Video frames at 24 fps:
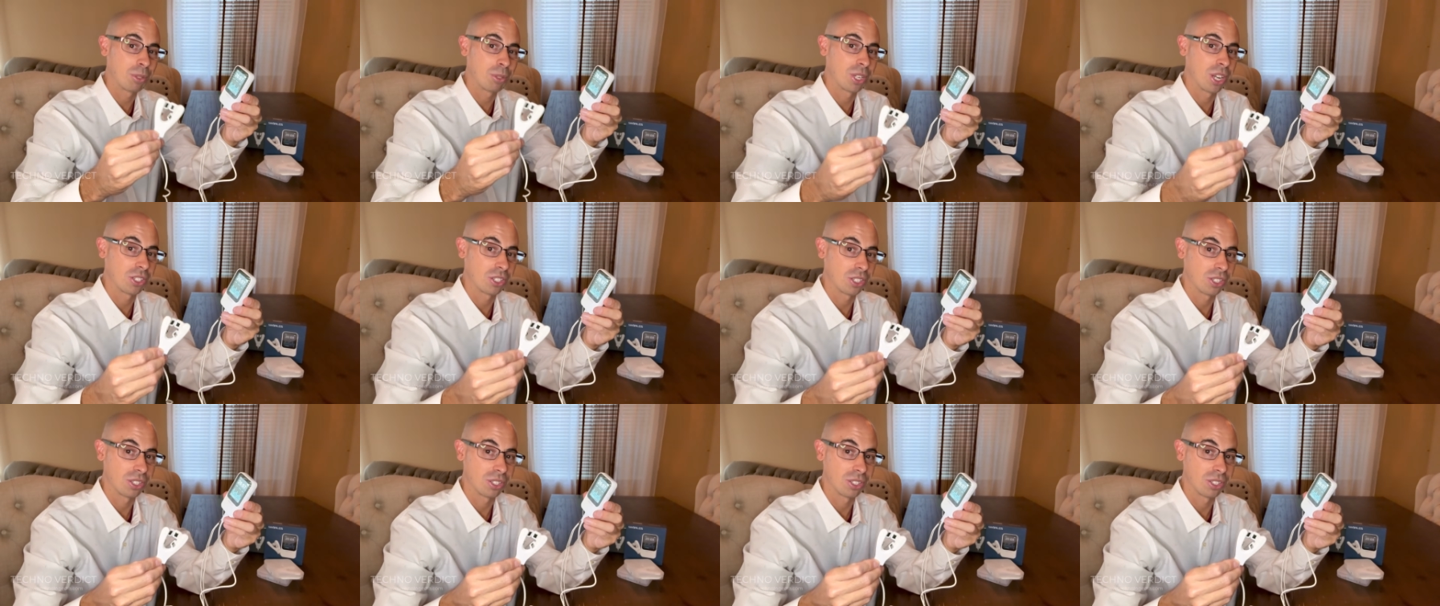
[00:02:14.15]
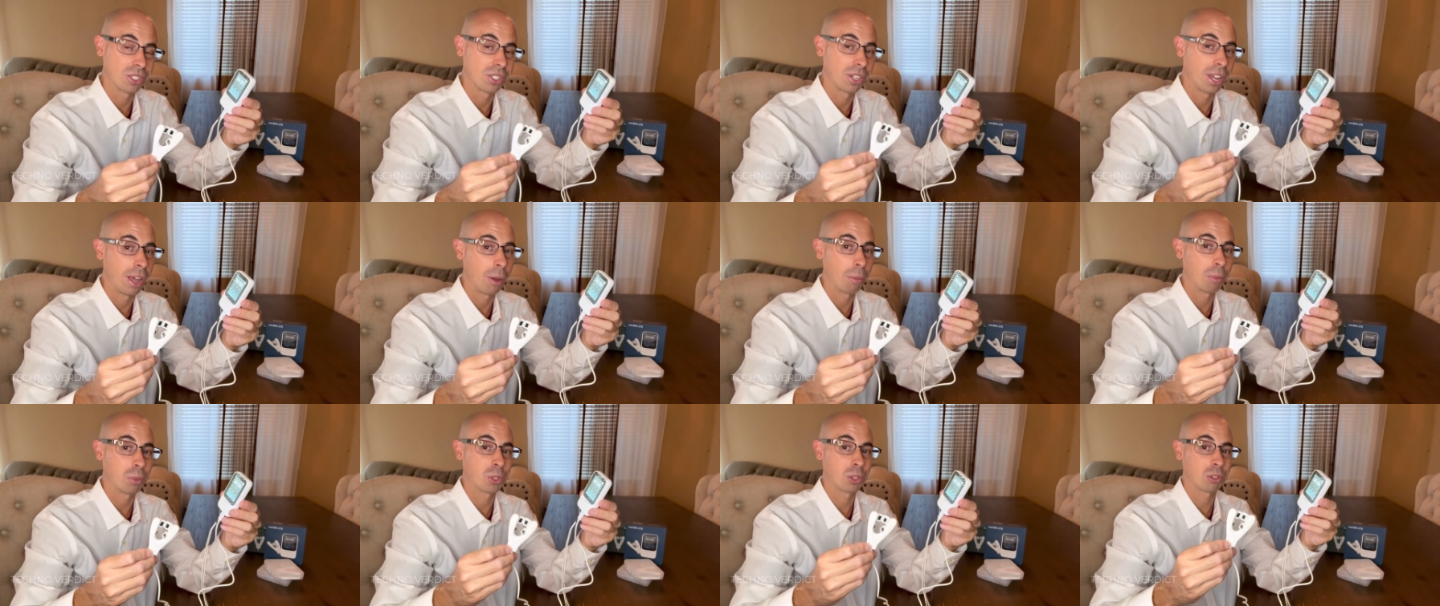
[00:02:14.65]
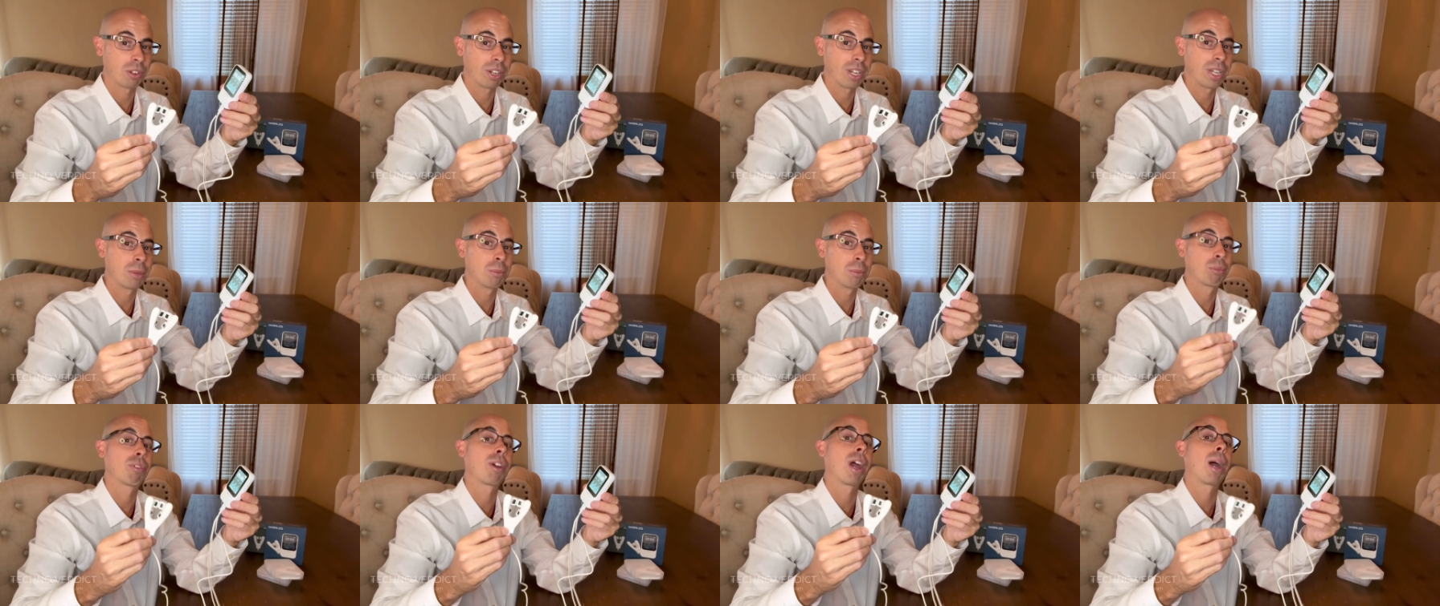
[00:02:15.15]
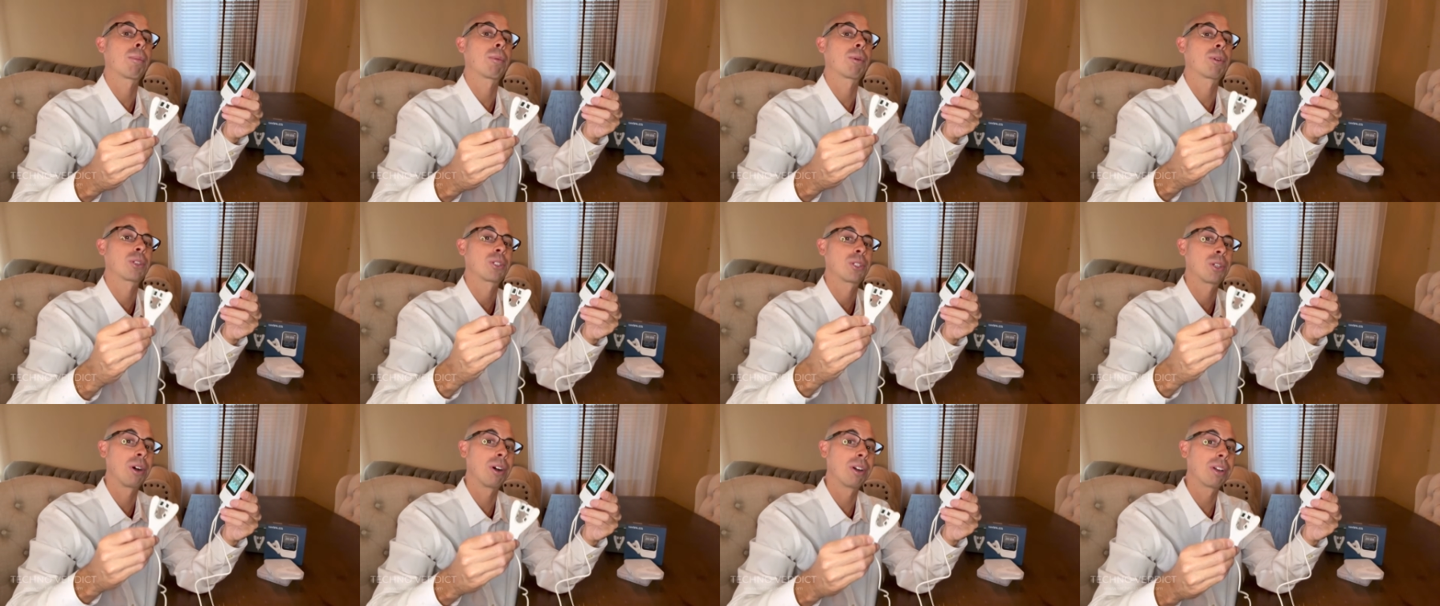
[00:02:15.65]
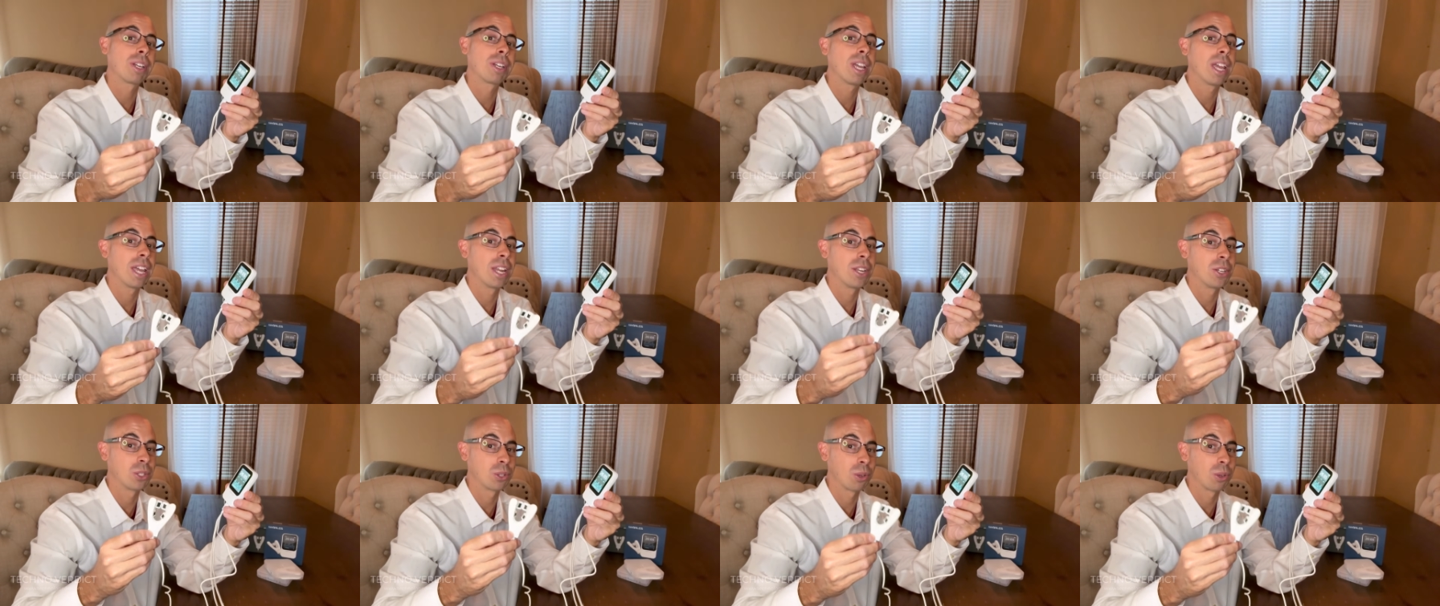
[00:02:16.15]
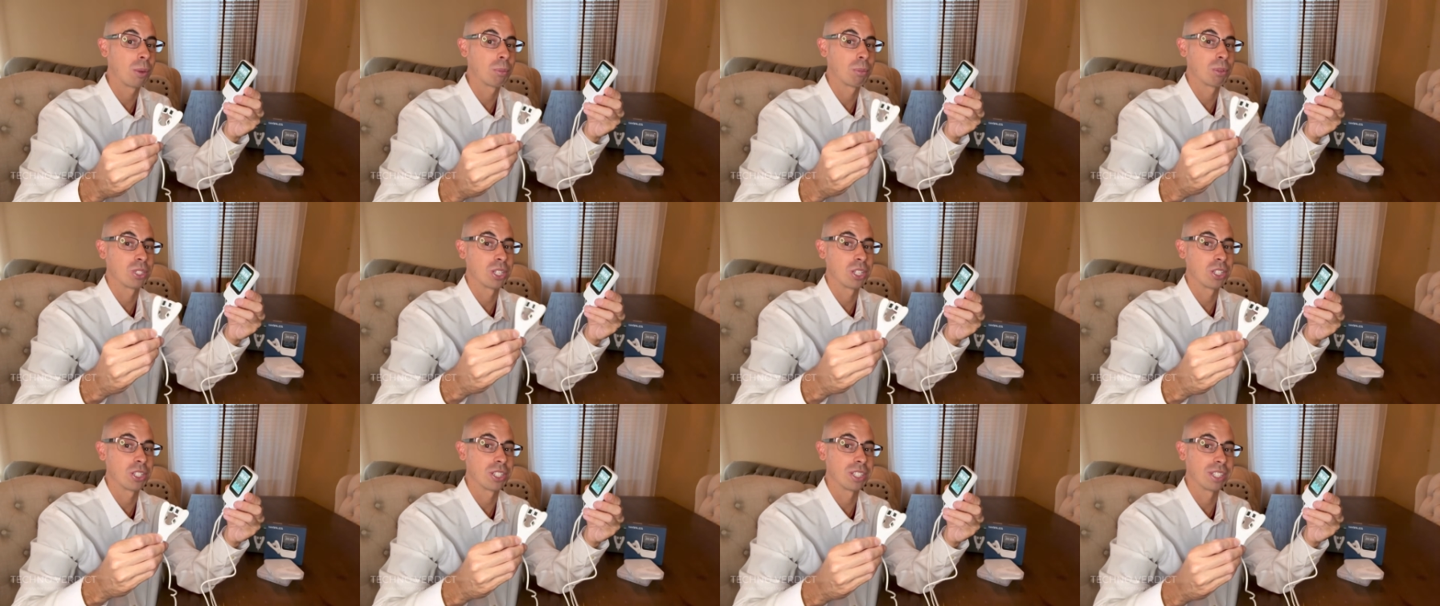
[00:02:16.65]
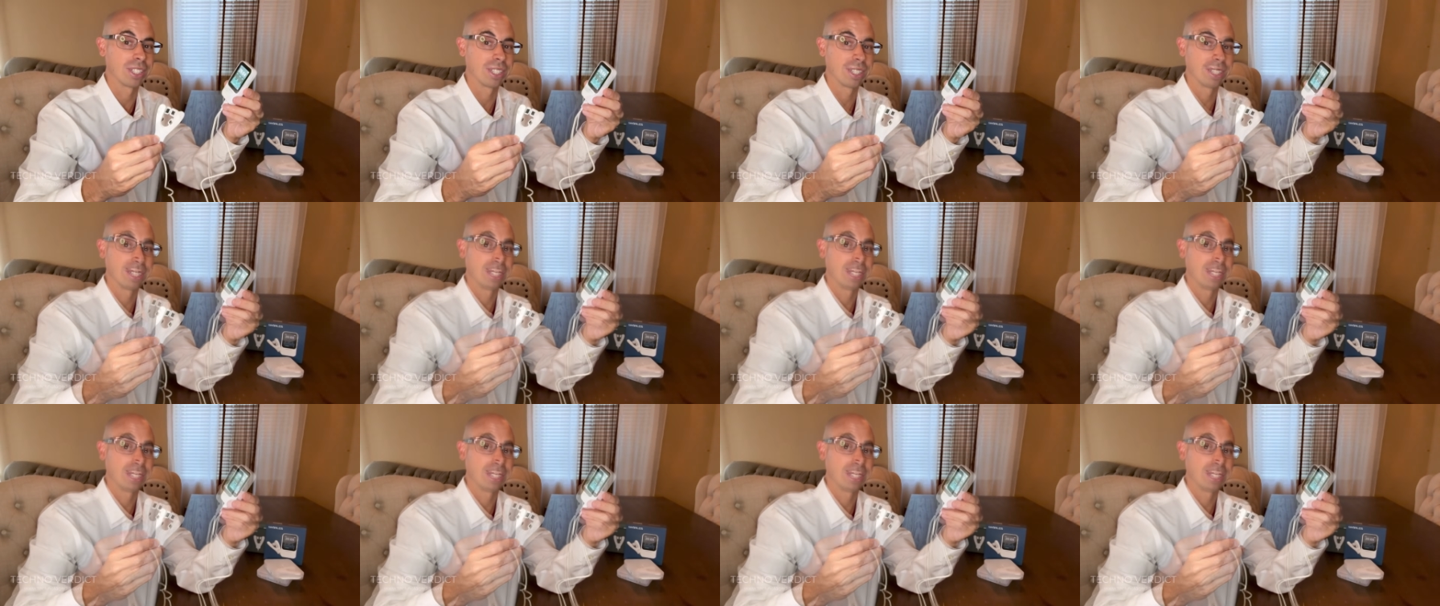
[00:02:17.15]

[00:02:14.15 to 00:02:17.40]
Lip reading: sessions to help train proper tongue and jaw positioning.